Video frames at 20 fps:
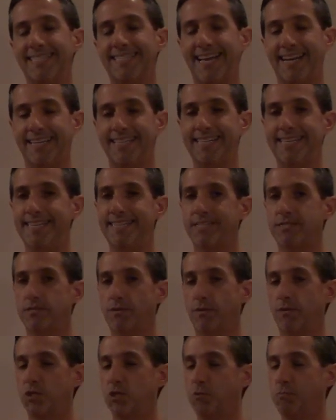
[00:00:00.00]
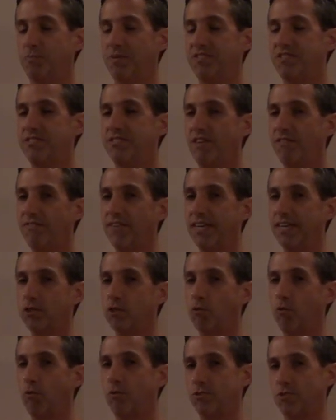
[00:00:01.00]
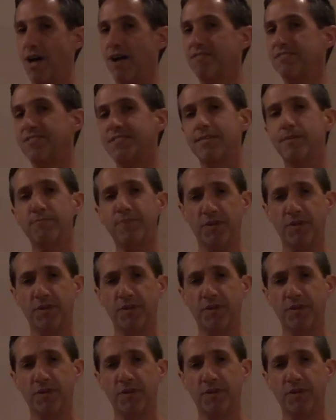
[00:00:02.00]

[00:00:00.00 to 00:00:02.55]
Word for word: techniques specific towards obviously